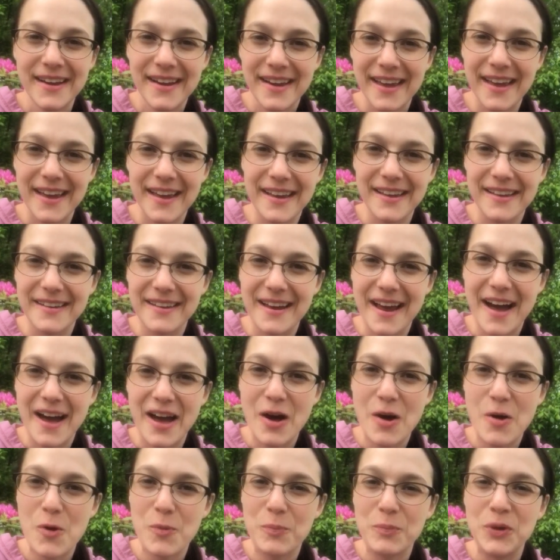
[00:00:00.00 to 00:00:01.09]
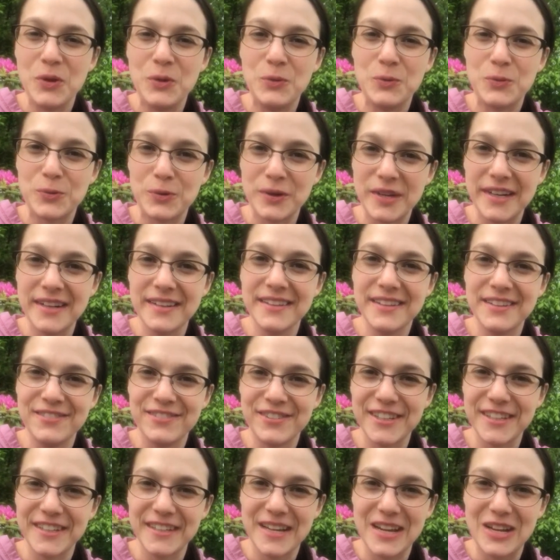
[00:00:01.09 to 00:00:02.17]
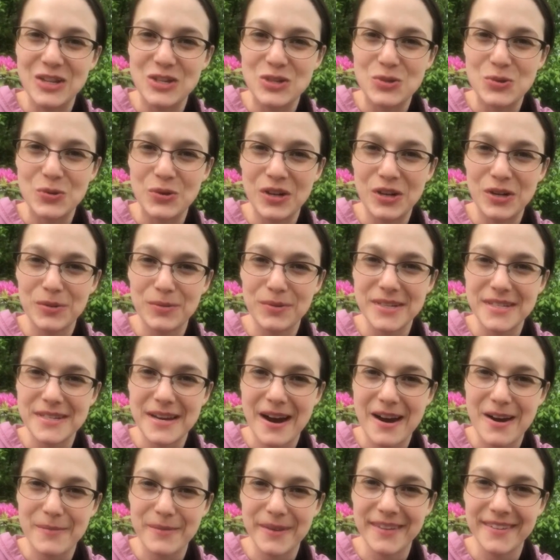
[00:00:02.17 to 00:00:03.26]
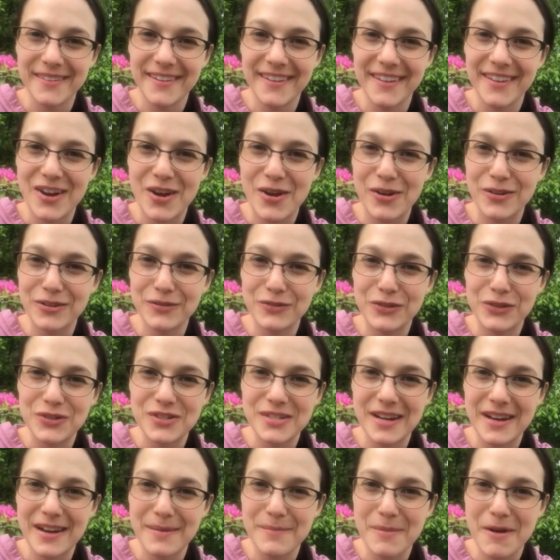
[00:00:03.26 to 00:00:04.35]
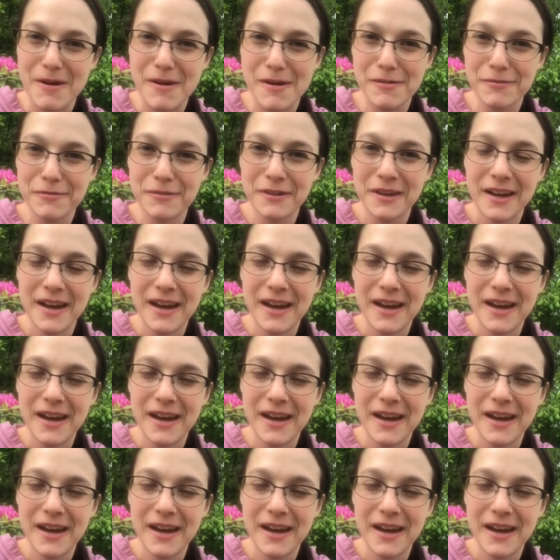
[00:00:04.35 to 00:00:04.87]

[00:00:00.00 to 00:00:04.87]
and I hope you really, really enjoy your retirement and all of your time off,